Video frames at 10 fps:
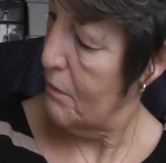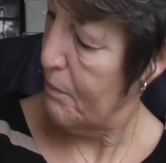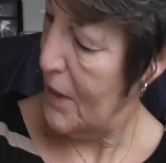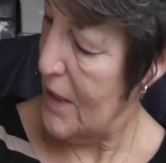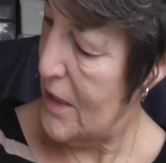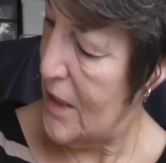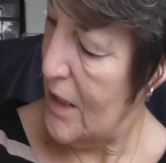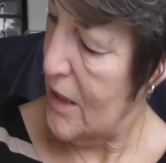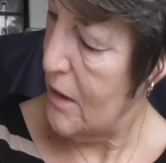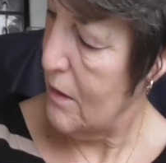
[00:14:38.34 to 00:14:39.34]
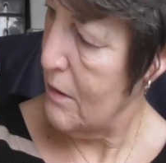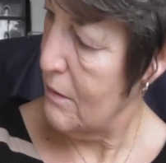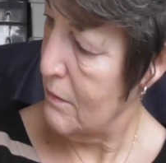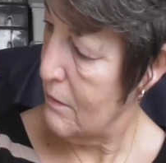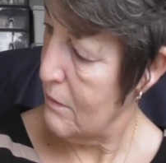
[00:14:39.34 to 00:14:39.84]
beading,
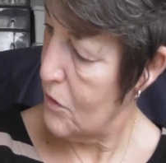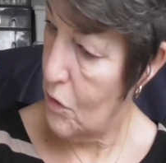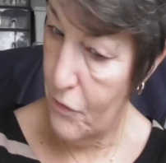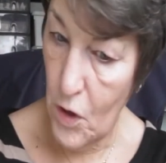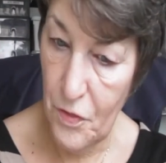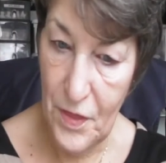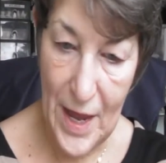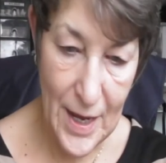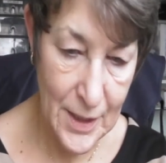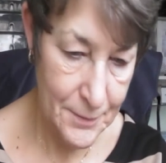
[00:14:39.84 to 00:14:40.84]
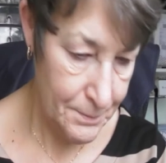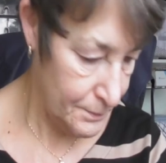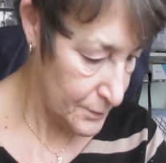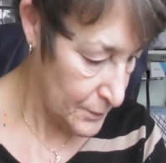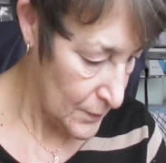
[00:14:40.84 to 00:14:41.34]
and so I've got that.
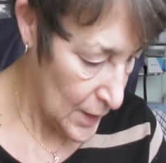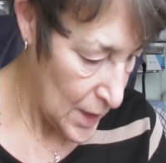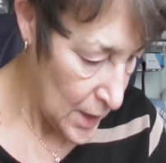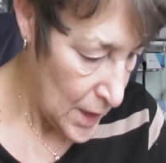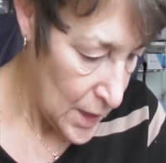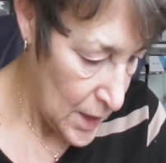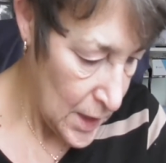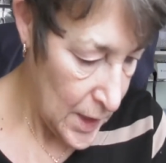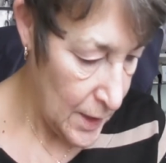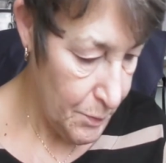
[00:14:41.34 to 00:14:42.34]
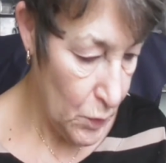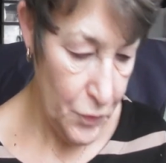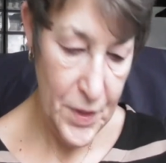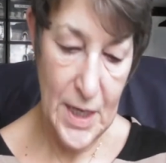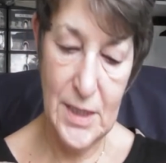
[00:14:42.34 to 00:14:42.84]
I
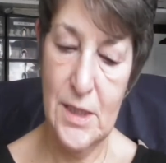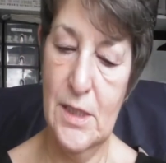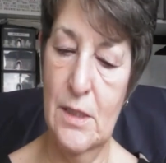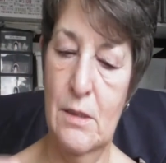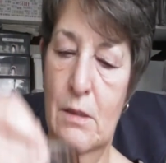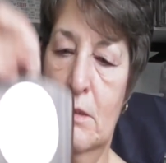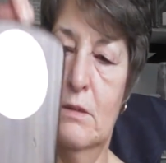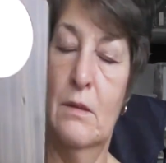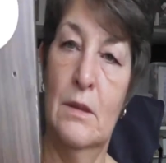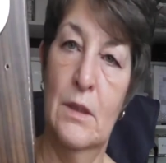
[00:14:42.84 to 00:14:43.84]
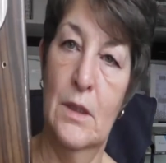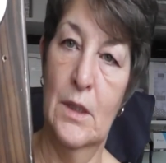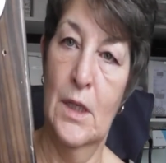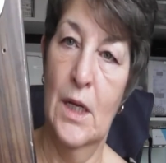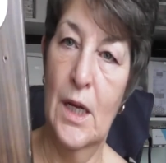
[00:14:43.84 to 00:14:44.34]
bought this.
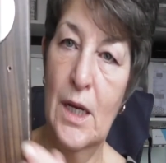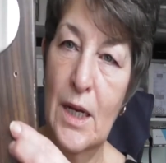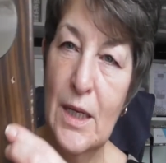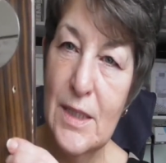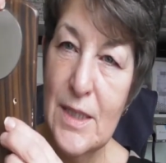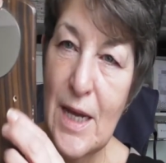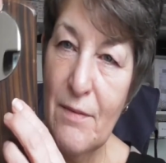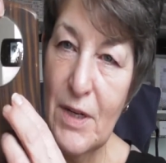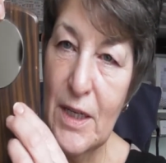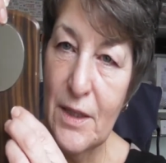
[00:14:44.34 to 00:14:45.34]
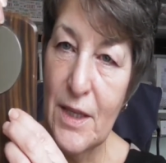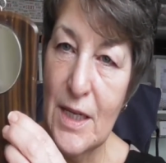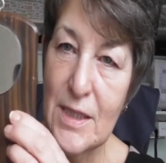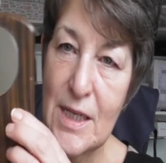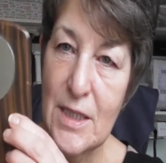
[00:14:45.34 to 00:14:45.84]
It did have little
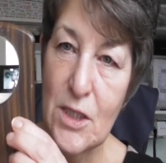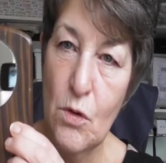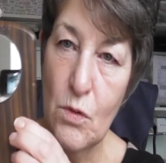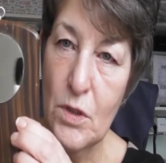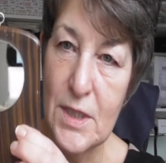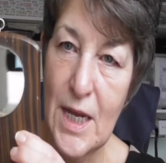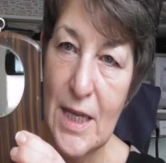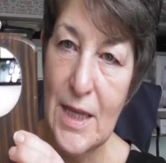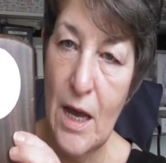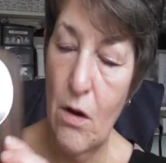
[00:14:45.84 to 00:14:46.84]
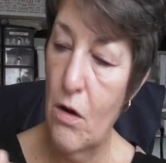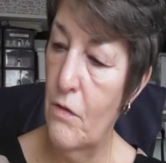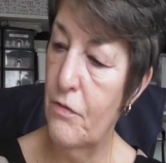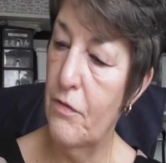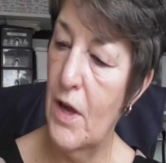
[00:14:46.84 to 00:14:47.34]
things in, so I'm going to take that
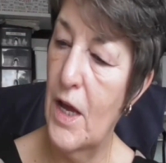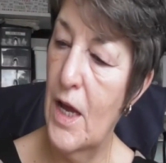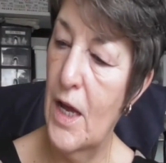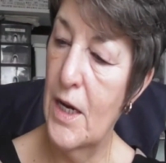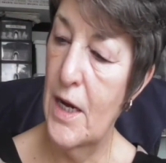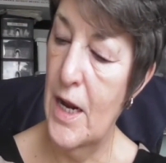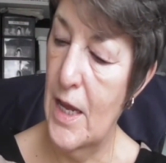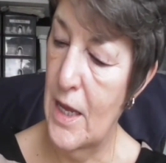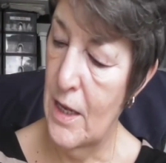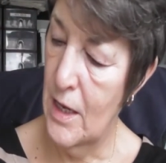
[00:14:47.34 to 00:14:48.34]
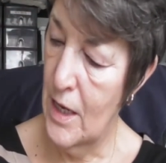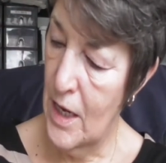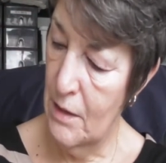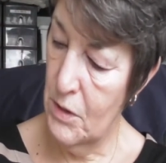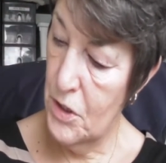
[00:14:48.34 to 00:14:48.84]
off, and I'm
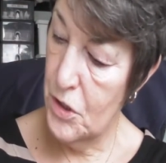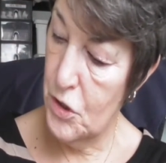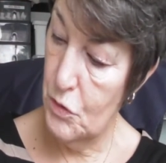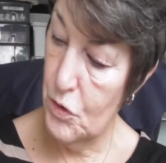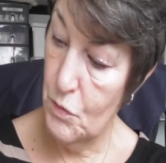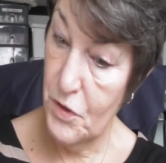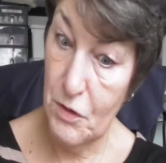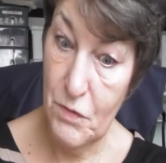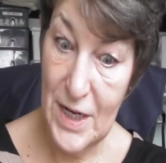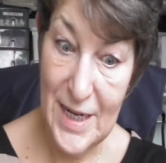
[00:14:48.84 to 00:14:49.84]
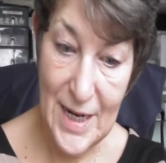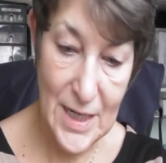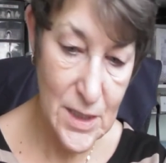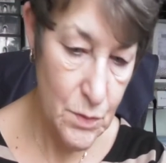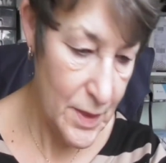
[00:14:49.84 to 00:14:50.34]
going to do something really
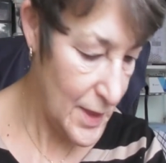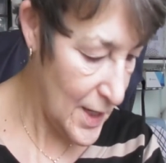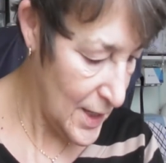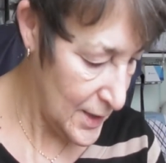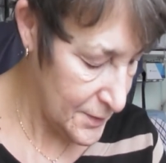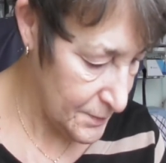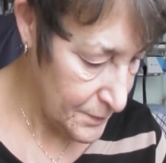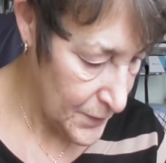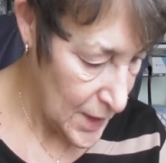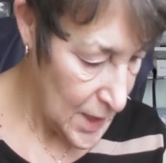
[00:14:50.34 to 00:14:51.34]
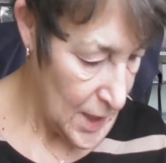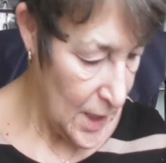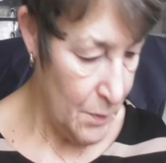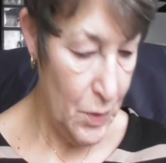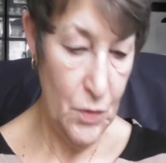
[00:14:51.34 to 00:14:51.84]
nice with that.
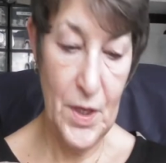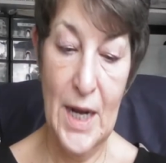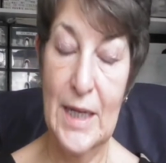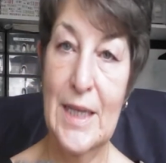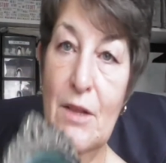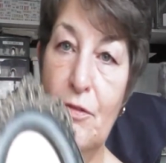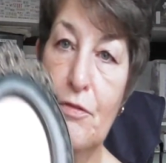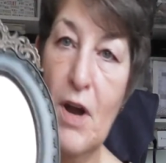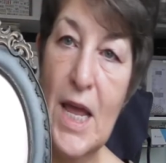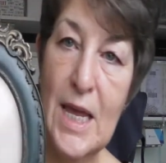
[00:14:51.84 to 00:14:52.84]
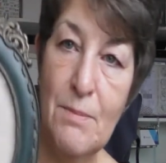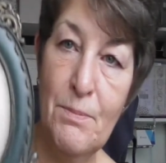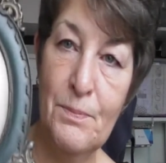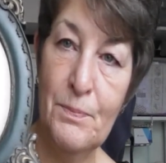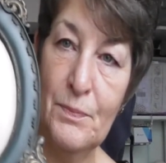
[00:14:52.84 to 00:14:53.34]
I bought that little frame.
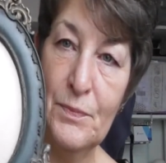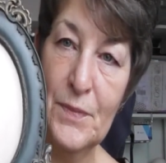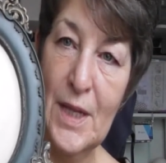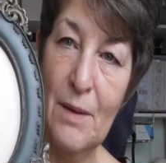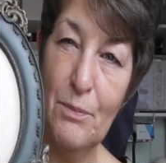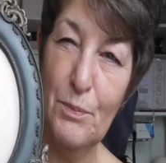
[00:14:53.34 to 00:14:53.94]
Isn't that